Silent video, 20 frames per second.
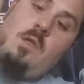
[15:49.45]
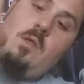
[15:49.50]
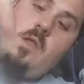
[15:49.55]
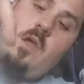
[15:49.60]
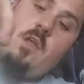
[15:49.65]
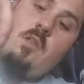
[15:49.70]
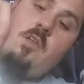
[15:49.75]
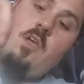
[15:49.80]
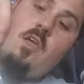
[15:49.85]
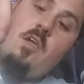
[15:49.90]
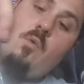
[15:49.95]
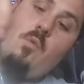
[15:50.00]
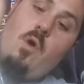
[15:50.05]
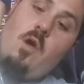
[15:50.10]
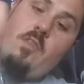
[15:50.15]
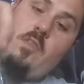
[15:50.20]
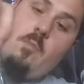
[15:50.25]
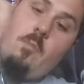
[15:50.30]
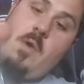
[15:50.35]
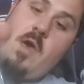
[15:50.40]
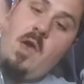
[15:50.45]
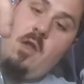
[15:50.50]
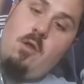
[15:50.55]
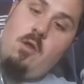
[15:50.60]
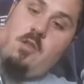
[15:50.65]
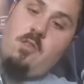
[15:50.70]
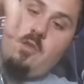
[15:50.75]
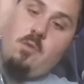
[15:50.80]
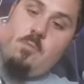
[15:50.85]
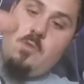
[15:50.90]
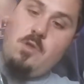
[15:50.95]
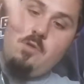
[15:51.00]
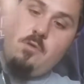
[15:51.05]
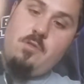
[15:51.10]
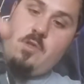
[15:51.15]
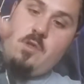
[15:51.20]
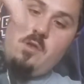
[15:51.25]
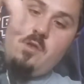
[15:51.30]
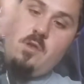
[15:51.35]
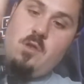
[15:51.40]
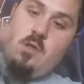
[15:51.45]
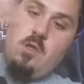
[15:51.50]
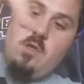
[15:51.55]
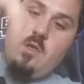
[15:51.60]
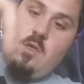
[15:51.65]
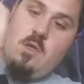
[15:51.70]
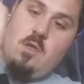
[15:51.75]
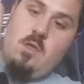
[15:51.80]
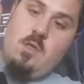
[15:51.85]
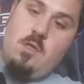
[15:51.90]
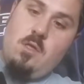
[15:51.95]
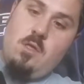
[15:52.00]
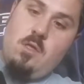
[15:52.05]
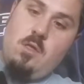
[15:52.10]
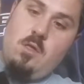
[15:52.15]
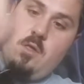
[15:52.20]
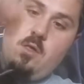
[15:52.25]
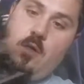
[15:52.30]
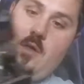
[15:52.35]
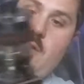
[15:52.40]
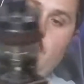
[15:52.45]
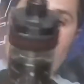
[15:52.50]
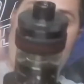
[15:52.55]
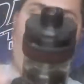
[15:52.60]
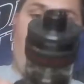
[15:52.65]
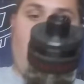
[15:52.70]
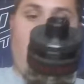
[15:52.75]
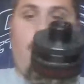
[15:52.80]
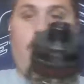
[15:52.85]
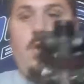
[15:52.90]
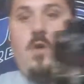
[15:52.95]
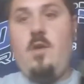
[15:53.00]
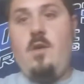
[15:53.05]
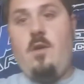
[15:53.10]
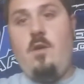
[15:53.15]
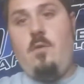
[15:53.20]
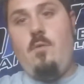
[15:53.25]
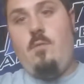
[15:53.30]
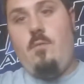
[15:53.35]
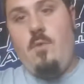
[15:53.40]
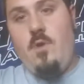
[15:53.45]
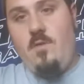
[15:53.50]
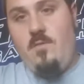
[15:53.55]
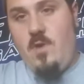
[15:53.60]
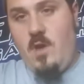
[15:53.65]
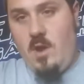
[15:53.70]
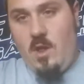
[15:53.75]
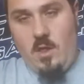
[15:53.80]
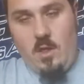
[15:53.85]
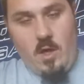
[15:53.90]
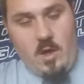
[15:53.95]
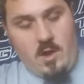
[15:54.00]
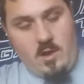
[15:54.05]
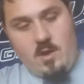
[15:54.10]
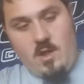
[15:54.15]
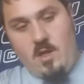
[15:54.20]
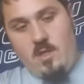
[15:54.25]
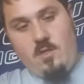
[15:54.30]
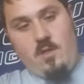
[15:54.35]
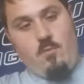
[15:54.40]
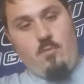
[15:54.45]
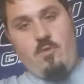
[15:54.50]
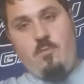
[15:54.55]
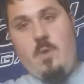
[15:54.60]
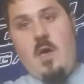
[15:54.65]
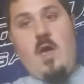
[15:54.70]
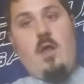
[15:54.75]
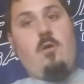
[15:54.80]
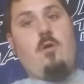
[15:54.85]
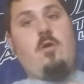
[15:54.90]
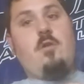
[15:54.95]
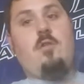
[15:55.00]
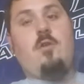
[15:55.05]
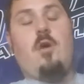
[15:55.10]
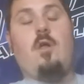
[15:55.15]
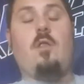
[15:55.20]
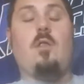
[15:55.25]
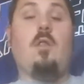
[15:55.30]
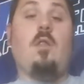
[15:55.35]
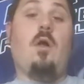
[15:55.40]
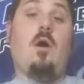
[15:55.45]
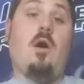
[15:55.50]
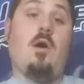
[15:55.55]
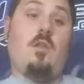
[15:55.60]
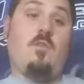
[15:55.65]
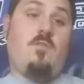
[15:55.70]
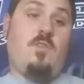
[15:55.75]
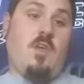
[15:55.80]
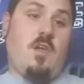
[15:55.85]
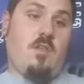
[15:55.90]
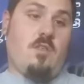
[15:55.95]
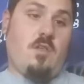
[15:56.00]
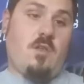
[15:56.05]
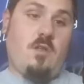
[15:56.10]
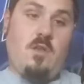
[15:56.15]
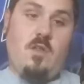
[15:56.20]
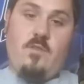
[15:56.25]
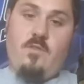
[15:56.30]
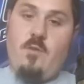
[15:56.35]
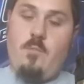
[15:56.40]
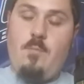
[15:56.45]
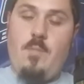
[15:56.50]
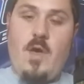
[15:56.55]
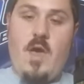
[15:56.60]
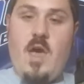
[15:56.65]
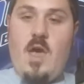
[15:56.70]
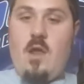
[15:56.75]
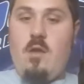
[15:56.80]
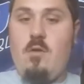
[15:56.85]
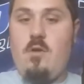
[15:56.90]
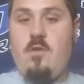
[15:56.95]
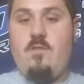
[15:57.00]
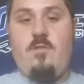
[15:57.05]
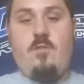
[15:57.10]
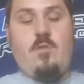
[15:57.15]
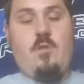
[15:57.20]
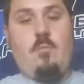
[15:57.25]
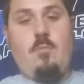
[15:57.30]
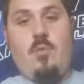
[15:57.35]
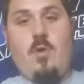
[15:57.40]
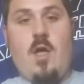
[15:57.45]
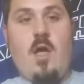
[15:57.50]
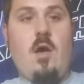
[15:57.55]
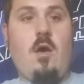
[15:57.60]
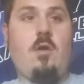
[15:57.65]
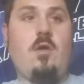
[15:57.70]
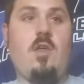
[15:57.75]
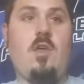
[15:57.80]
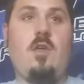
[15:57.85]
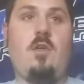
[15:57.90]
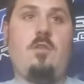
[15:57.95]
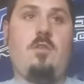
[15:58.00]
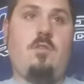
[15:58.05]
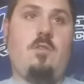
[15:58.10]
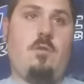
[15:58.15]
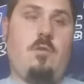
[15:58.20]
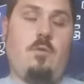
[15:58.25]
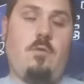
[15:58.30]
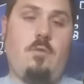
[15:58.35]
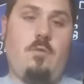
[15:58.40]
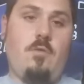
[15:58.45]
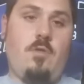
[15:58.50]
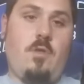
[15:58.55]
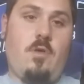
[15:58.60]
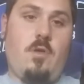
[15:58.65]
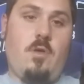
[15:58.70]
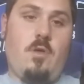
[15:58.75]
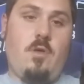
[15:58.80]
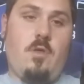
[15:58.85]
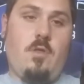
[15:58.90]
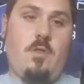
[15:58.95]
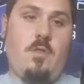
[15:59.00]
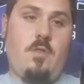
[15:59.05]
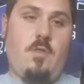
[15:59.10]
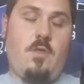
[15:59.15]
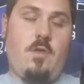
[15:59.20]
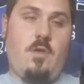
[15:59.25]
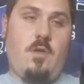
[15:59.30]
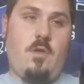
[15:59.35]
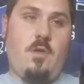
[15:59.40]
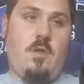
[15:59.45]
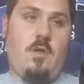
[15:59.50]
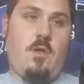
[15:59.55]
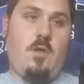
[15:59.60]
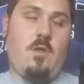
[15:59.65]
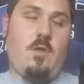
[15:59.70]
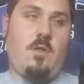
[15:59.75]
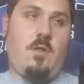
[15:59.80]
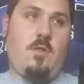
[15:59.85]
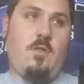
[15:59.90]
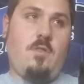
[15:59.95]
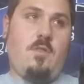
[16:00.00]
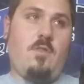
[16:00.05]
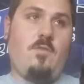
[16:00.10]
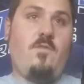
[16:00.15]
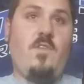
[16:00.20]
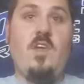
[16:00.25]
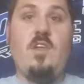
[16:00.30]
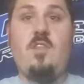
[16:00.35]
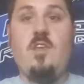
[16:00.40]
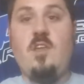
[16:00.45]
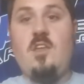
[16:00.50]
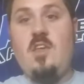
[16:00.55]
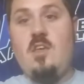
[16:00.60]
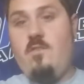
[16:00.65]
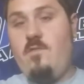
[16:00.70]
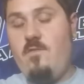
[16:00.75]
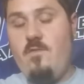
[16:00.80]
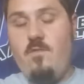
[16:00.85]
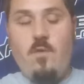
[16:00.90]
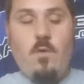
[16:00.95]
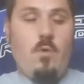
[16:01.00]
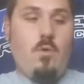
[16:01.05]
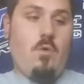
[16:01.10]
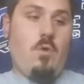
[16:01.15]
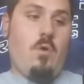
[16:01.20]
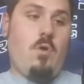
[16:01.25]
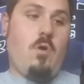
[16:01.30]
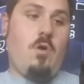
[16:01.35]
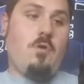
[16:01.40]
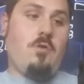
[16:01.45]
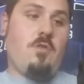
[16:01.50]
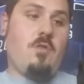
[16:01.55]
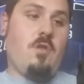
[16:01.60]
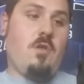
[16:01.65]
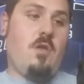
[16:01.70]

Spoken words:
Now, I'll tell you what, the batteries I'm using, we've done a lot of testing with batteries, a lot of testing. Different batteries, from the Brownies to the VCT4s,